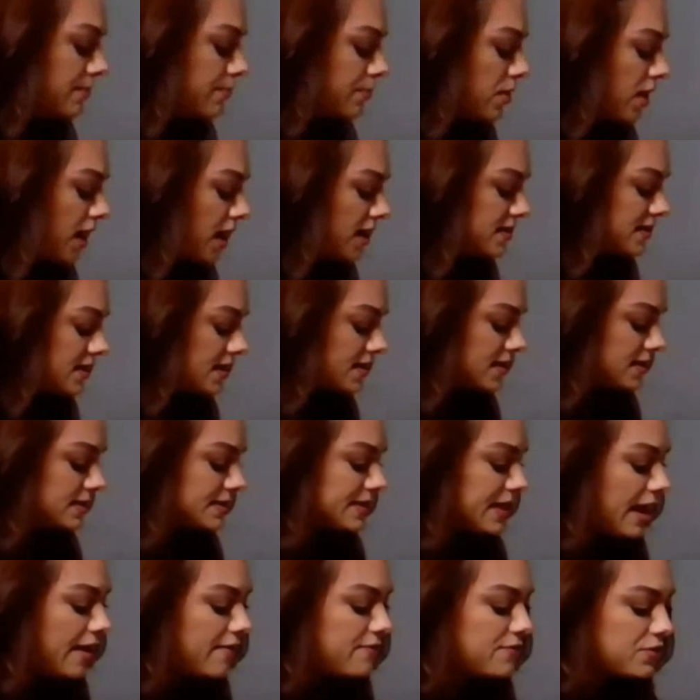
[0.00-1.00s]
with a press that
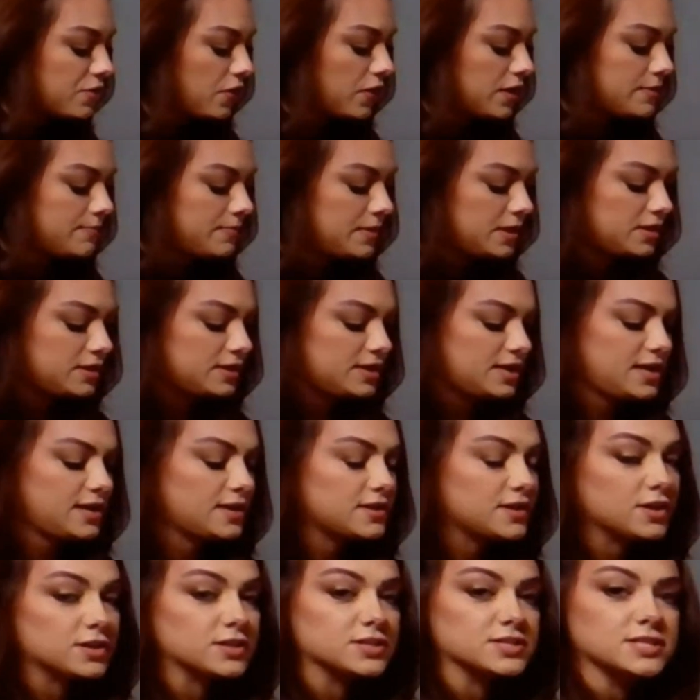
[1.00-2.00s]
doesn't have threadability,
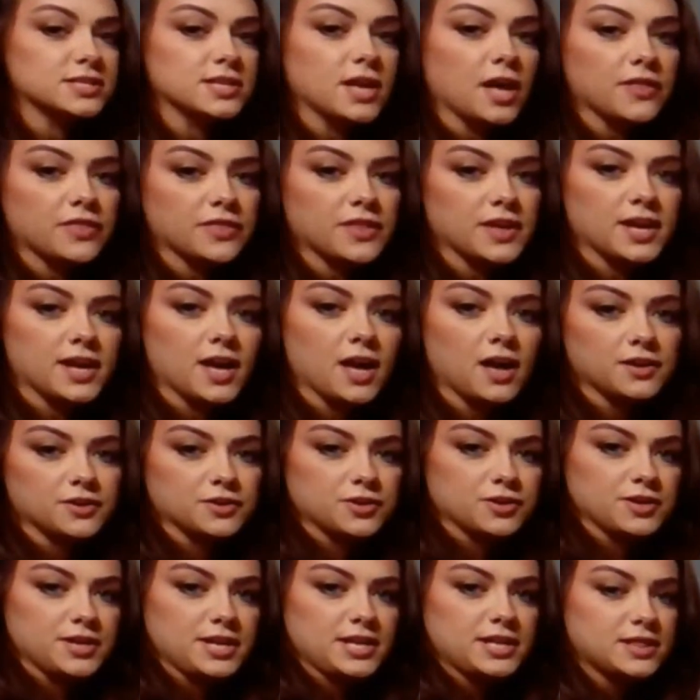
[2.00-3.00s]
there's nothing
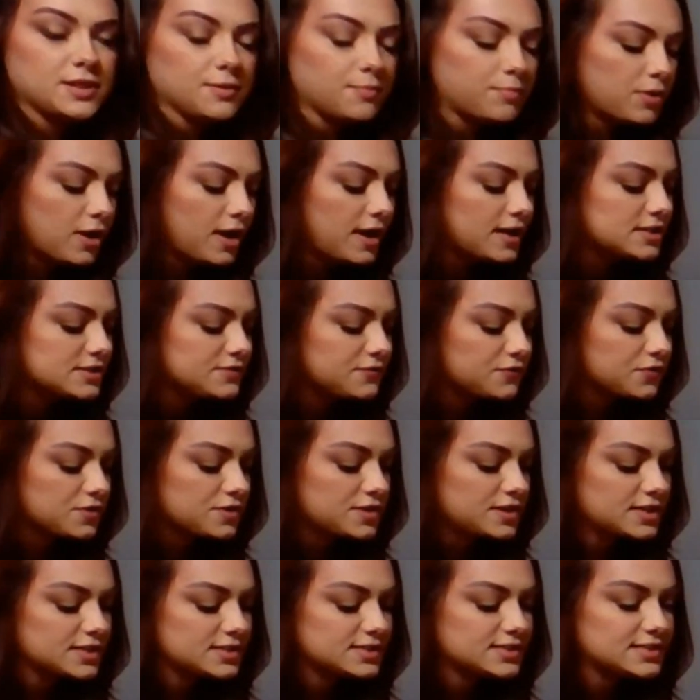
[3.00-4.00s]
underneath the press for
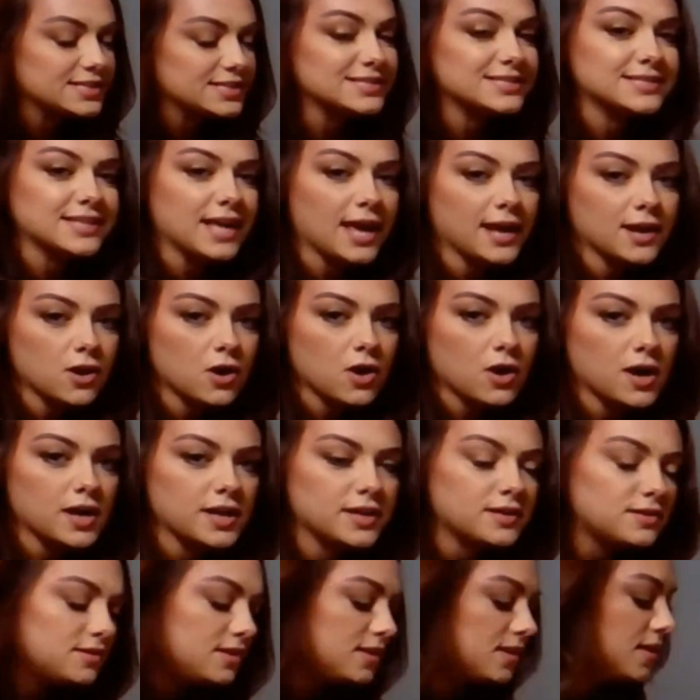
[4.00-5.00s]
this to set
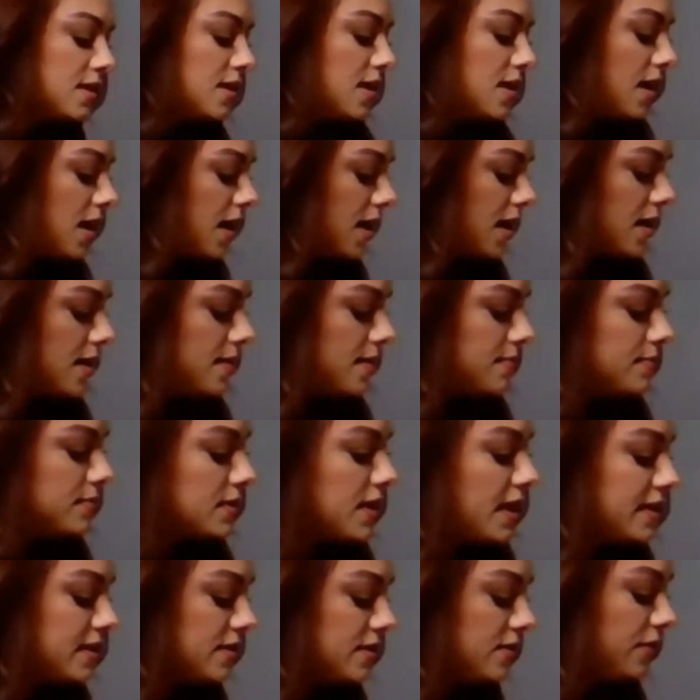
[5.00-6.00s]
on, um,
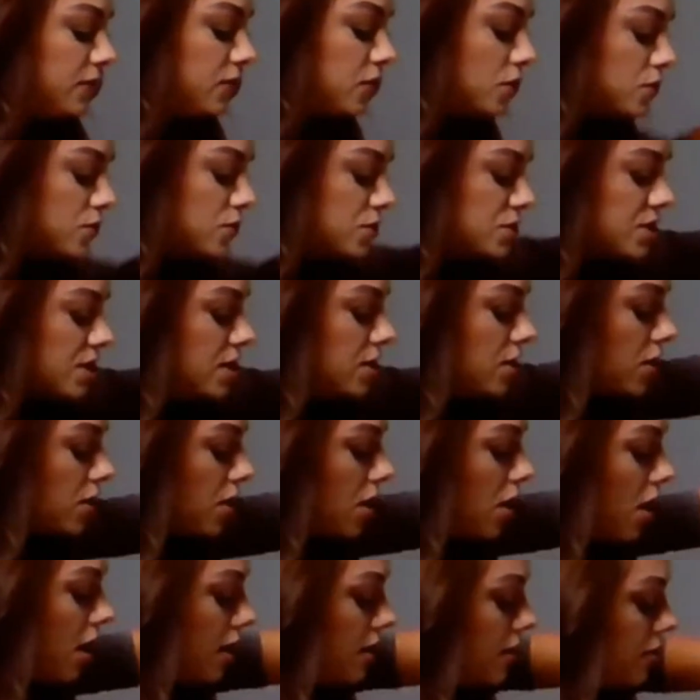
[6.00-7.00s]
like the Fusion or